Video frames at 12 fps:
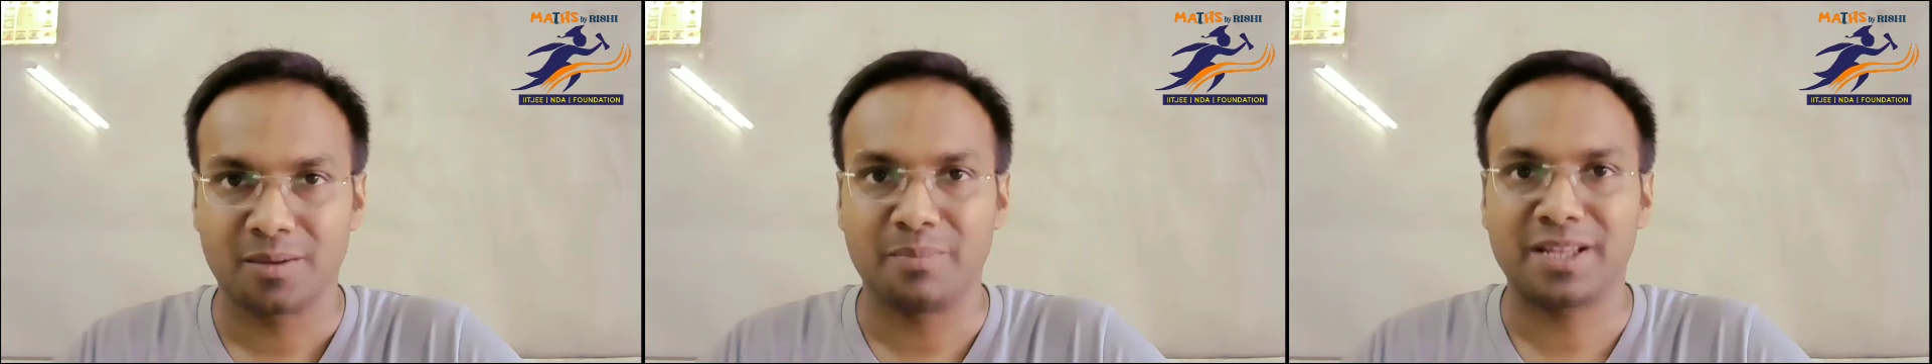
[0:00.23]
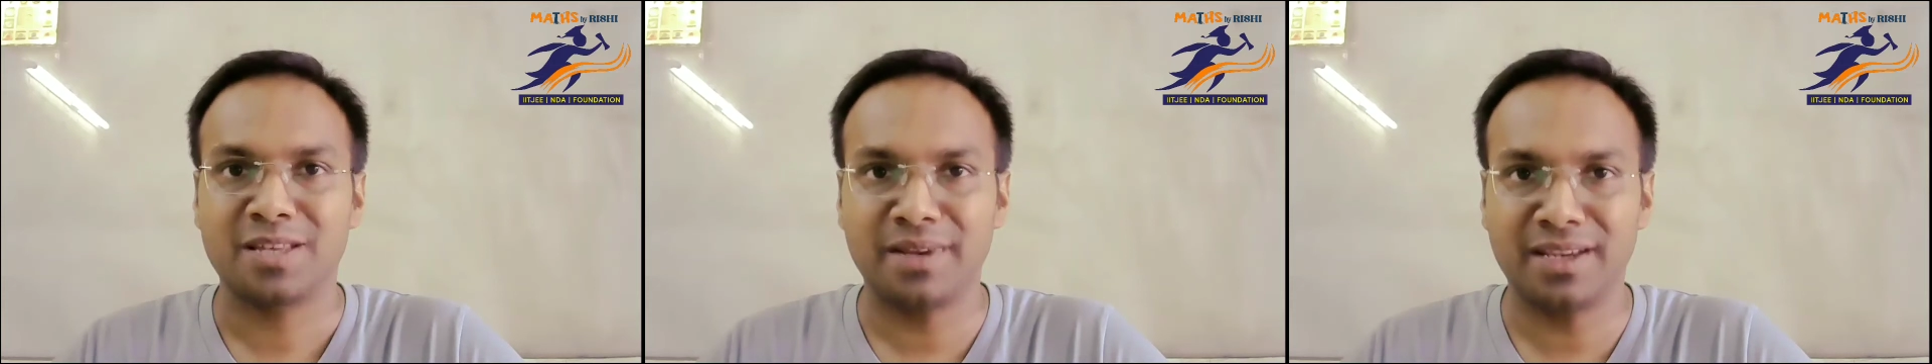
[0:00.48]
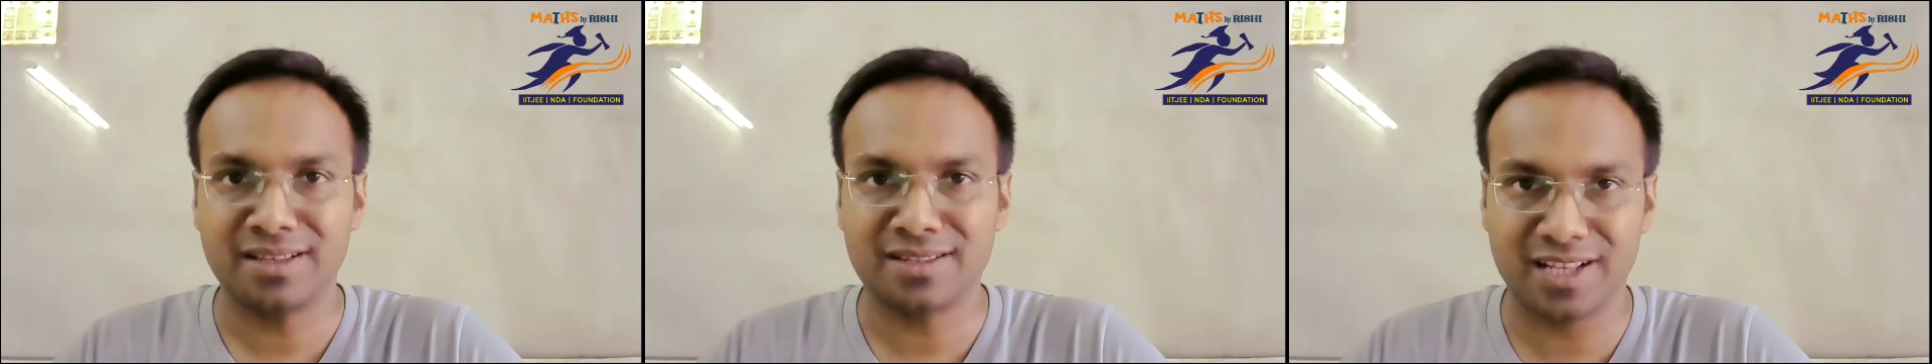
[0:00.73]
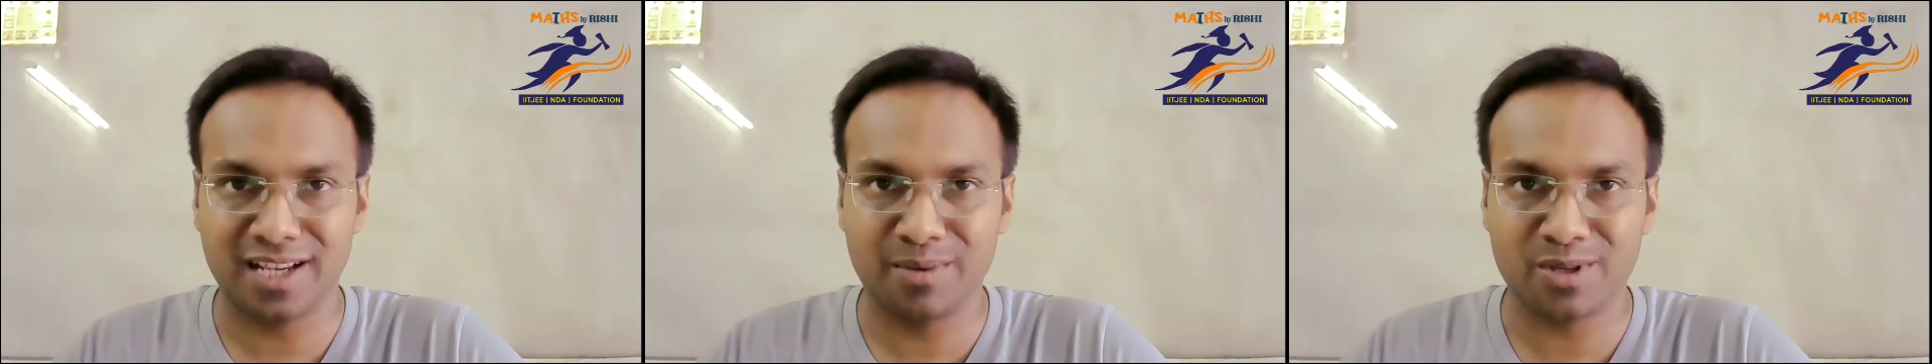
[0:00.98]

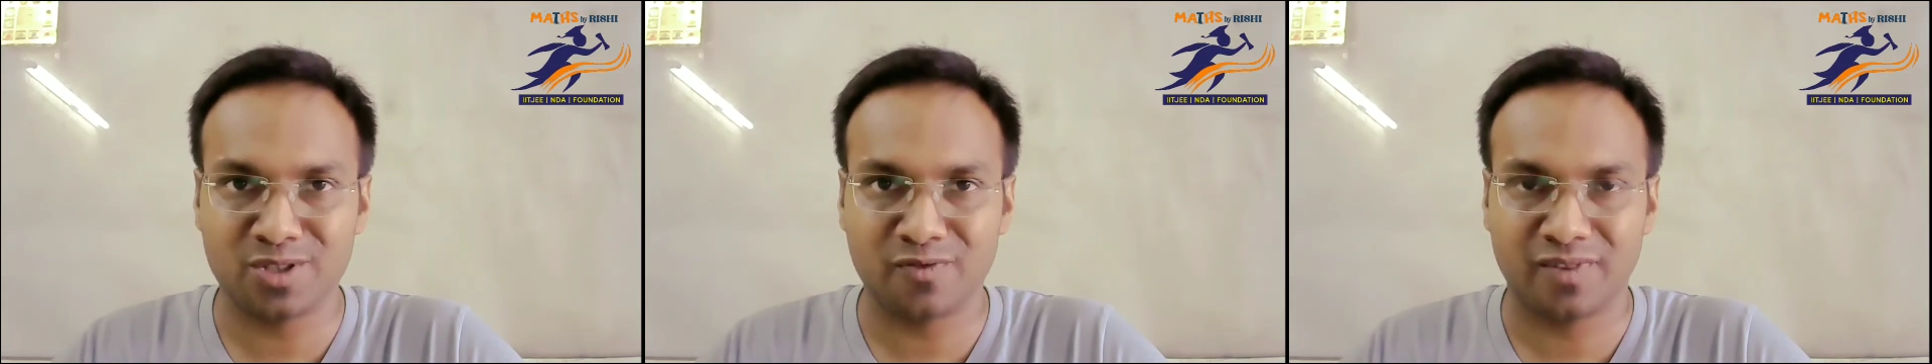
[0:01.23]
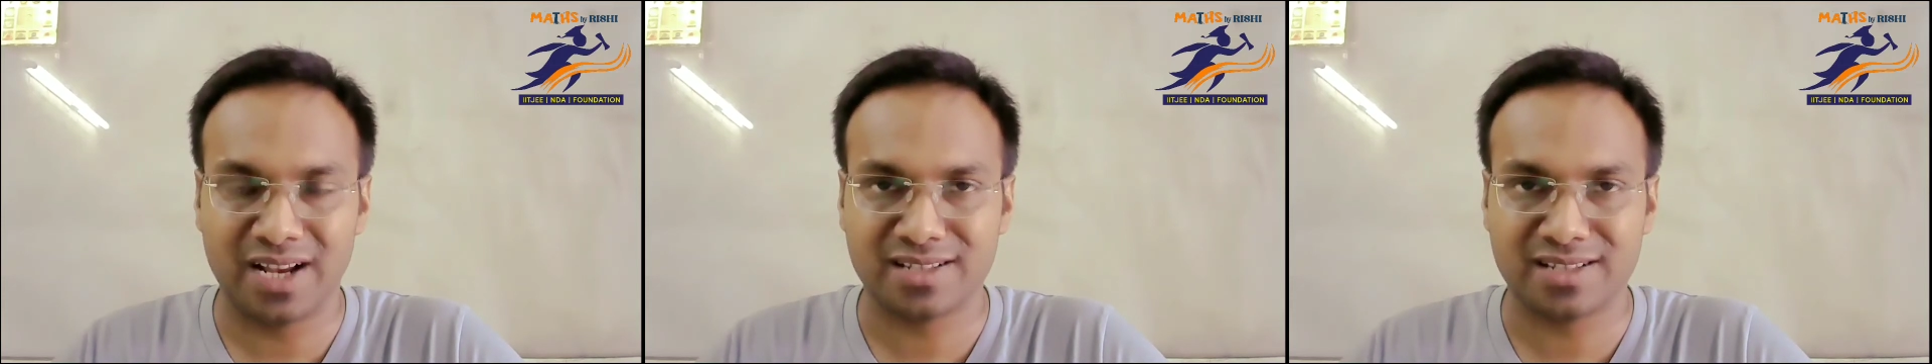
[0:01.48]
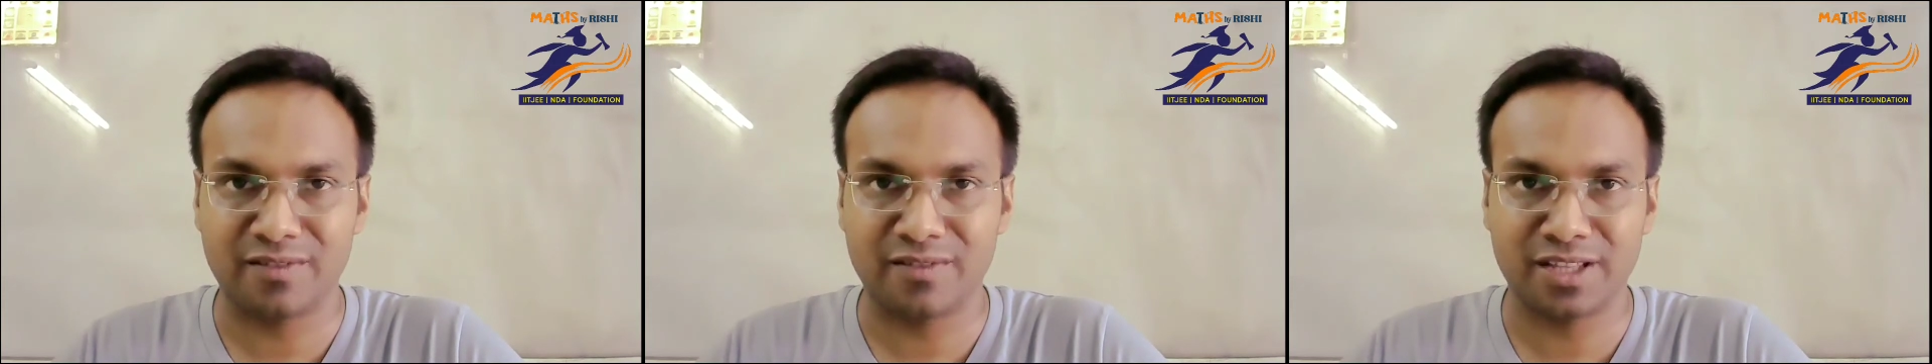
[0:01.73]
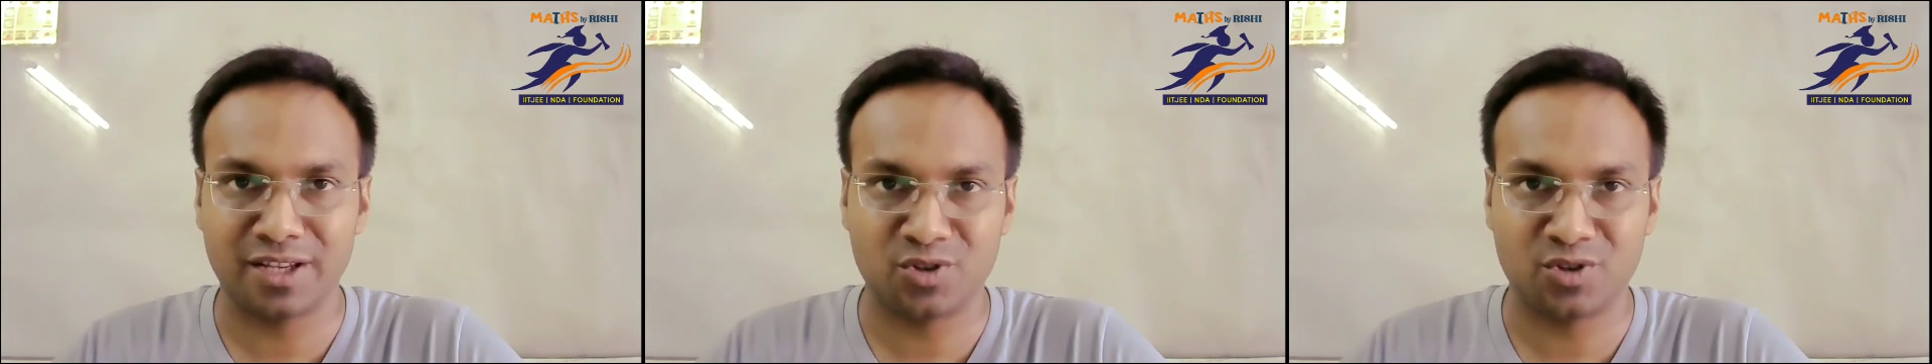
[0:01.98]
Mathematics syllabus of classes eleventh